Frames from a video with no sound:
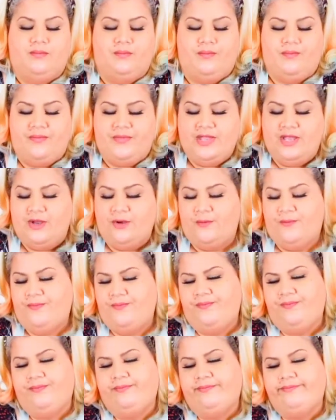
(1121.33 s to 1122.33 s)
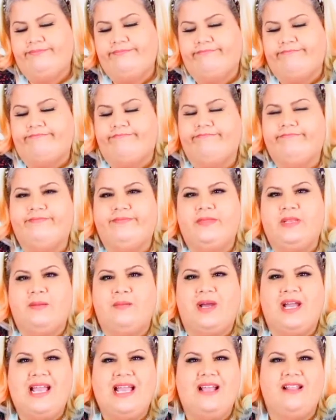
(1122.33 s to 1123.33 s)
now,
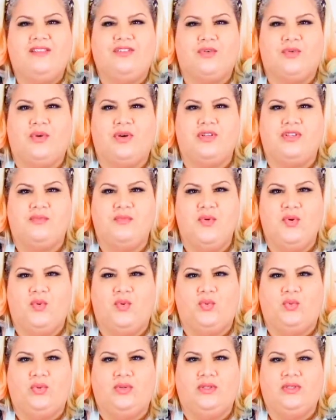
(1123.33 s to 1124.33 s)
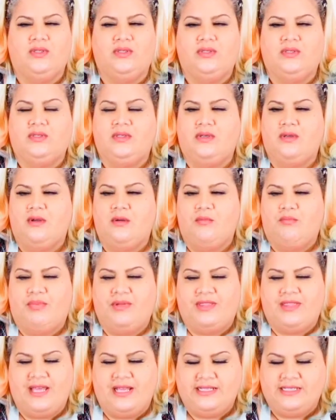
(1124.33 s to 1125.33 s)
my hands are quite small,
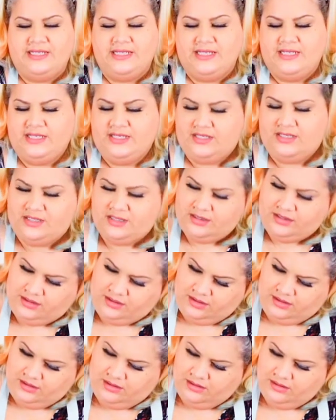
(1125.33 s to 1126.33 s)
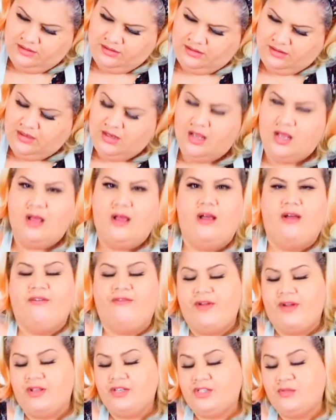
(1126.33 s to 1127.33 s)
but that is
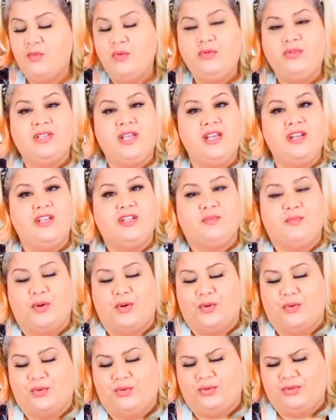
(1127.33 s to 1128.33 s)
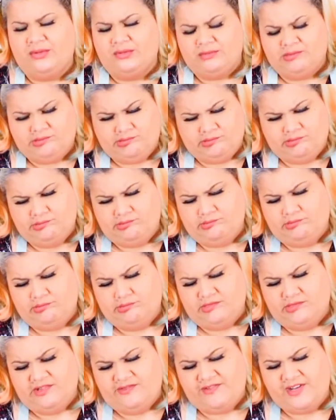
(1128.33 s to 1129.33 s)
a small tennis ball,
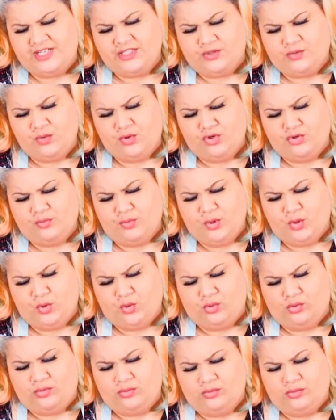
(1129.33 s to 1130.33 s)
a fat squash ball.